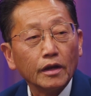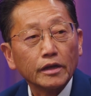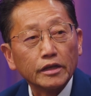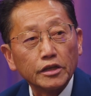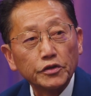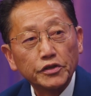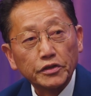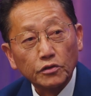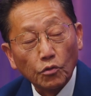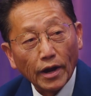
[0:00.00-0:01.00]
is
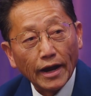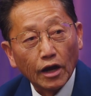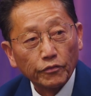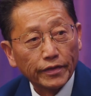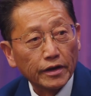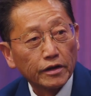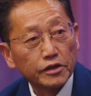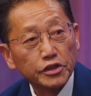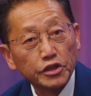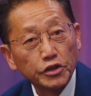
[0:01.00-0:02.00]
to go out
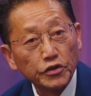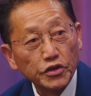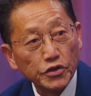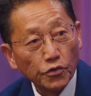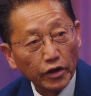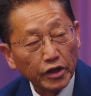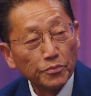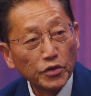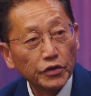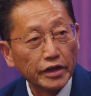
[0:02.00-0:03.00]
there to your
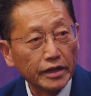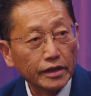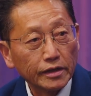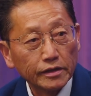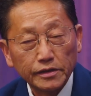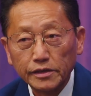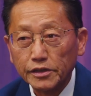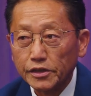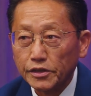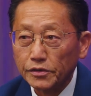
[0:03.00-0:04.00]
community,
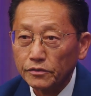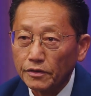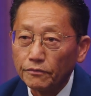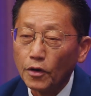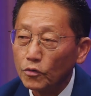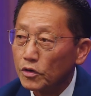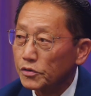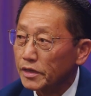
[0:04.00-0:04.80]
to the voters